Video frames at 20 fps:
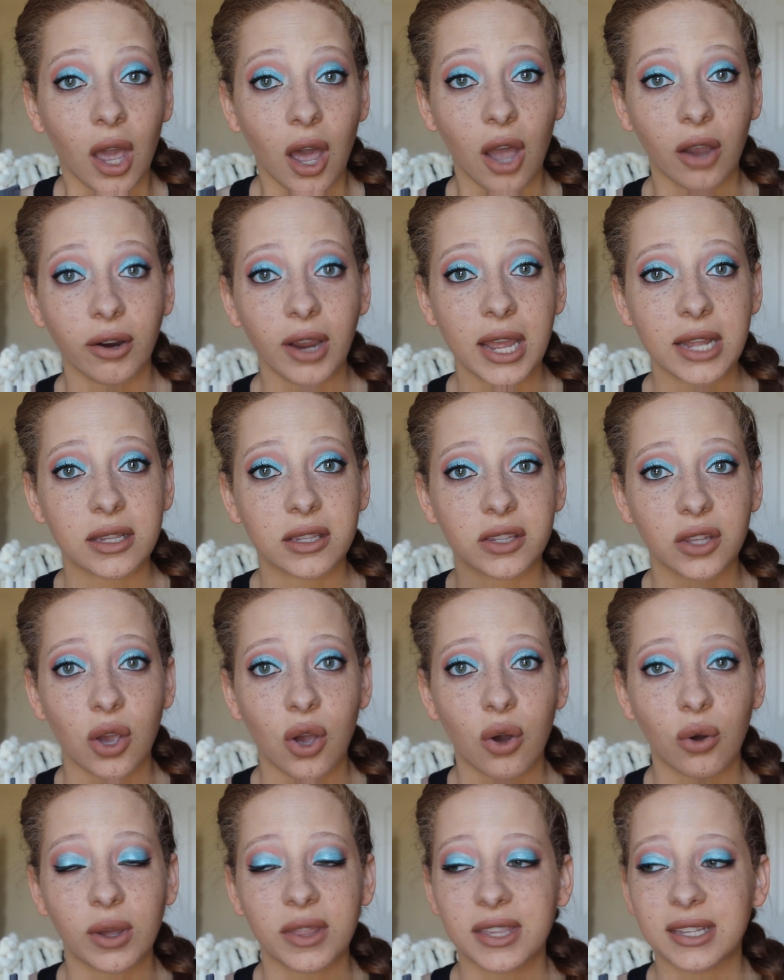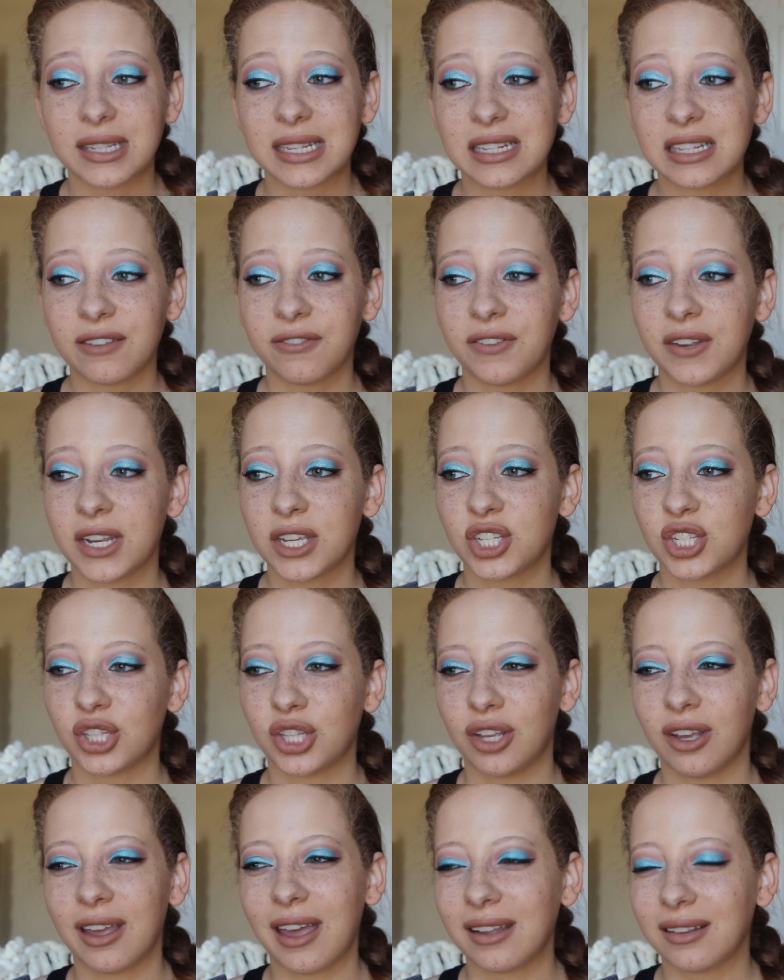Alright, so this is the finished
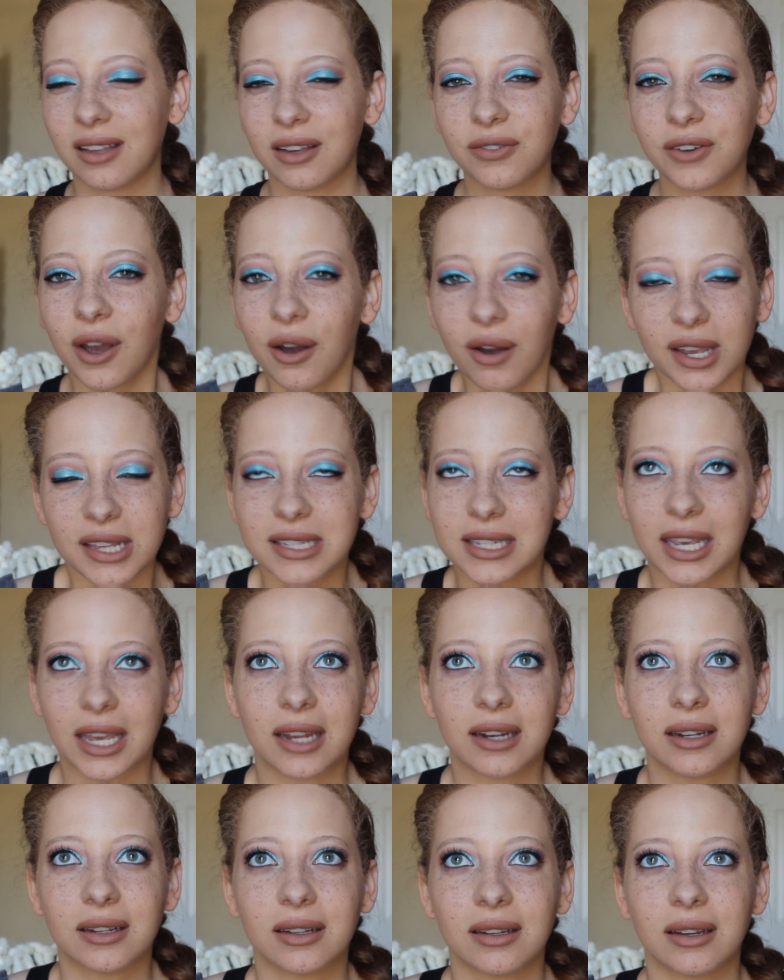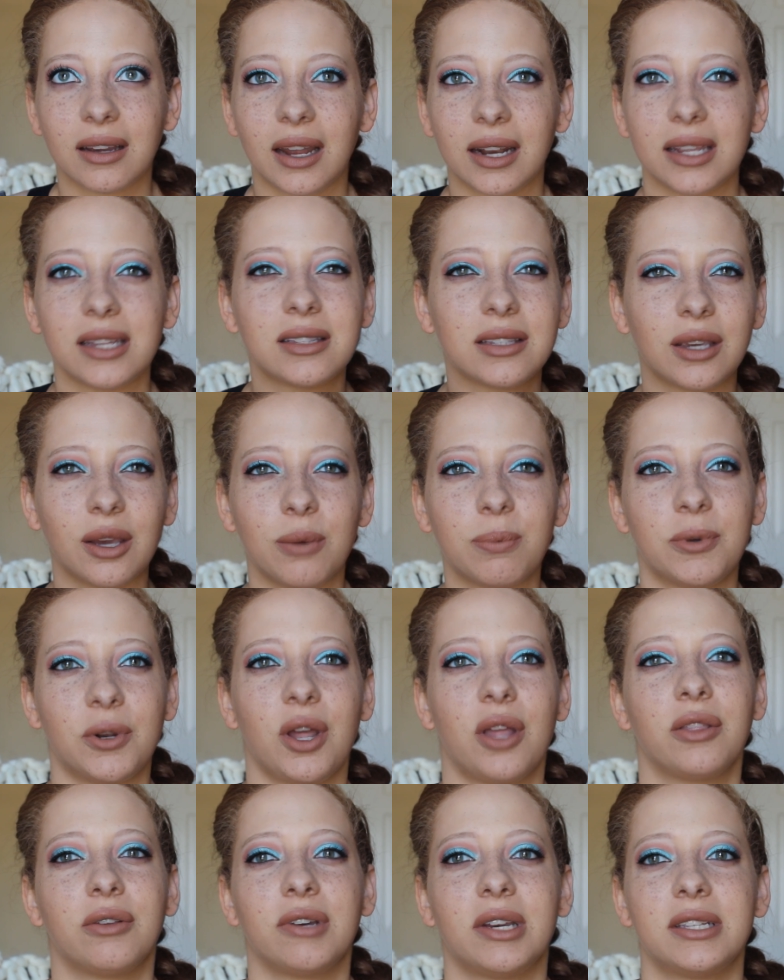look. I love how I said I need to go put
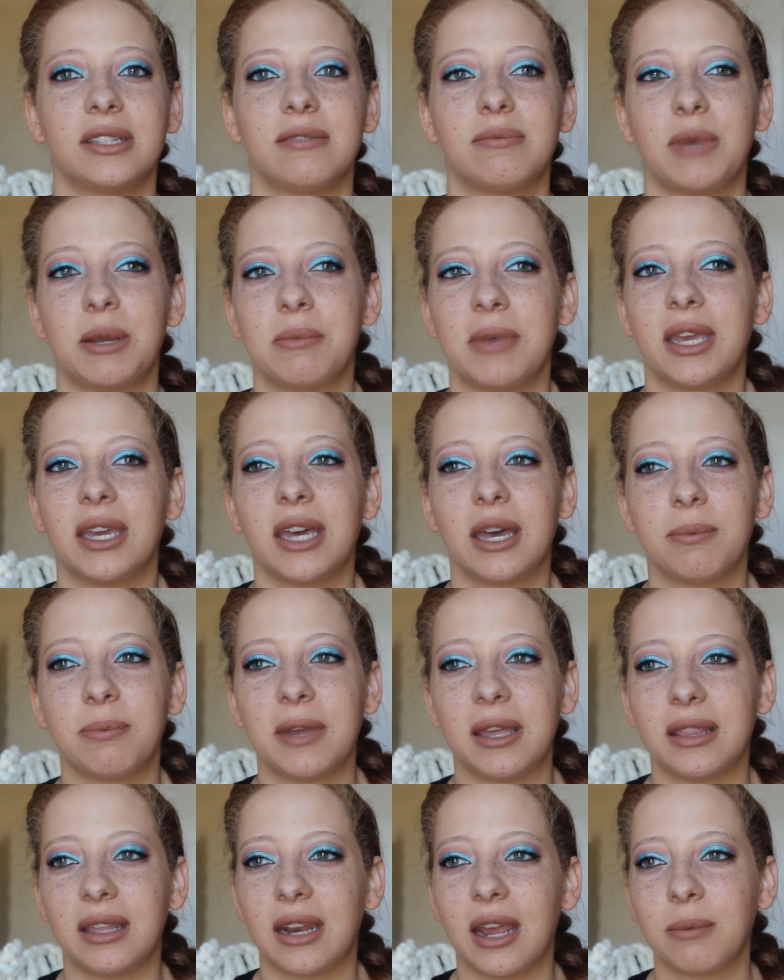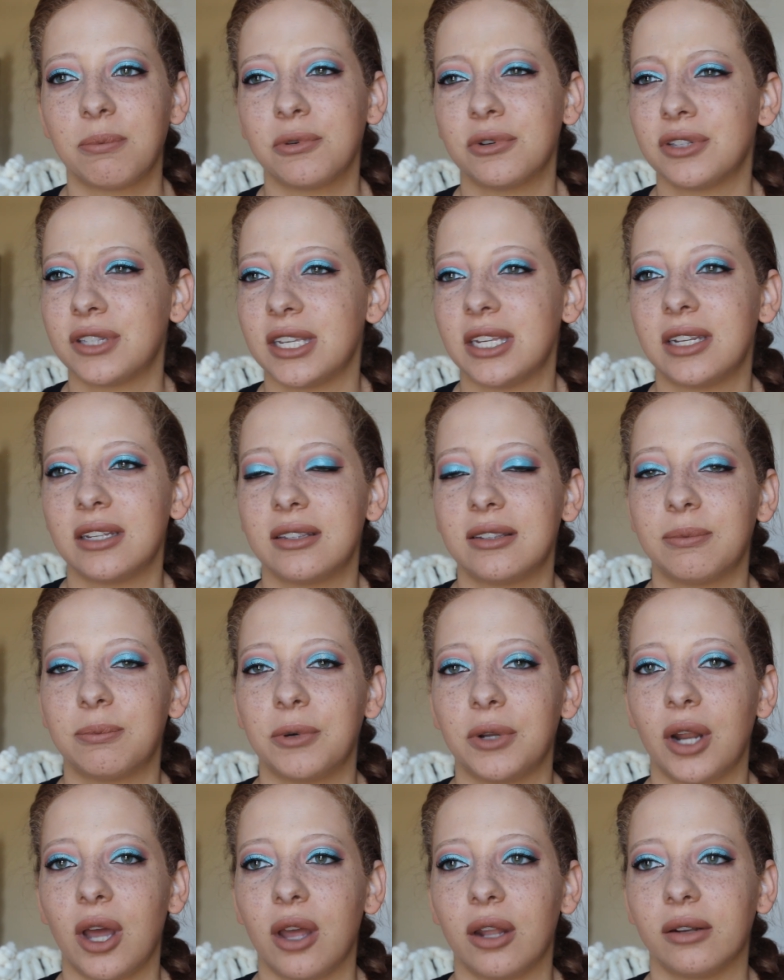on the rest of my makeup and then I proceeded to
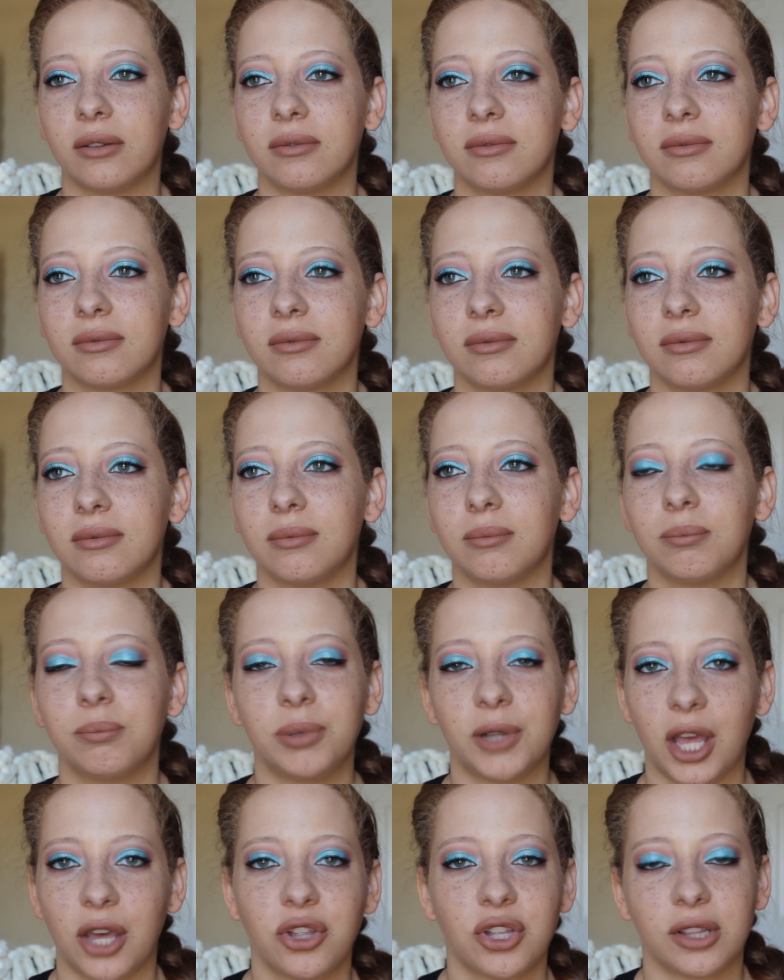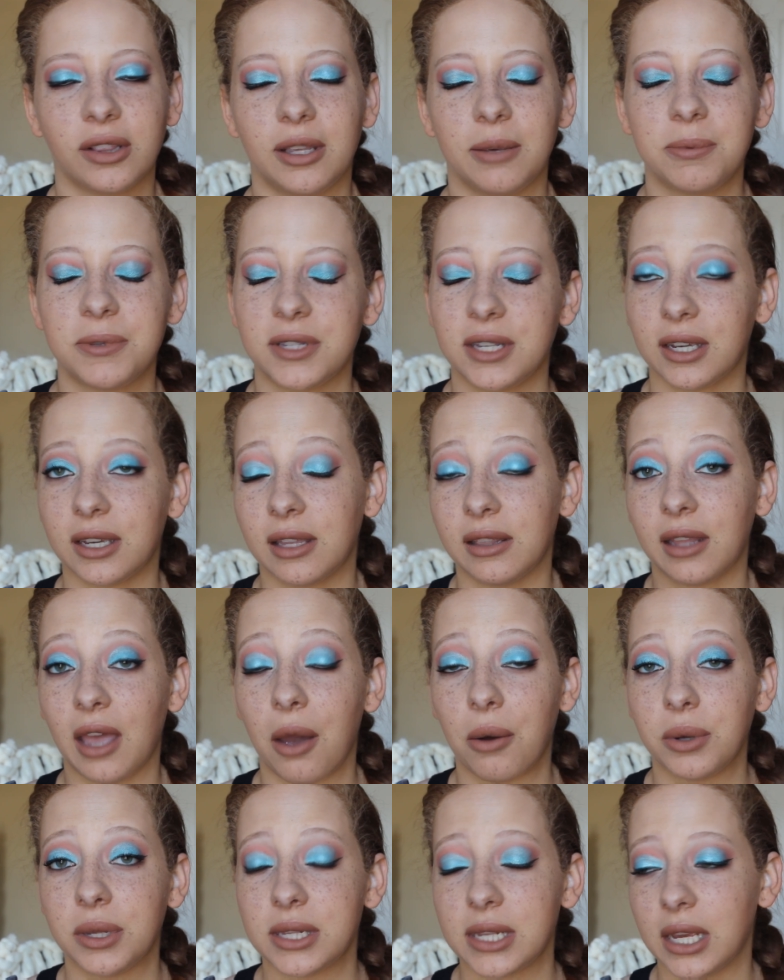put on blush and lipstick, and
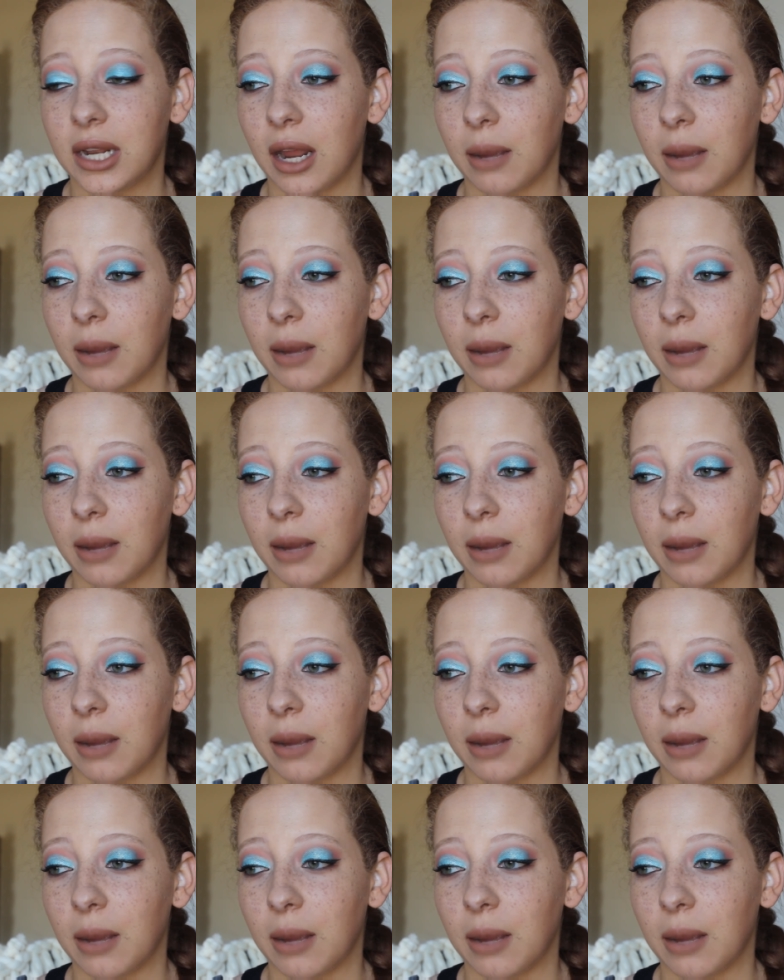that was it.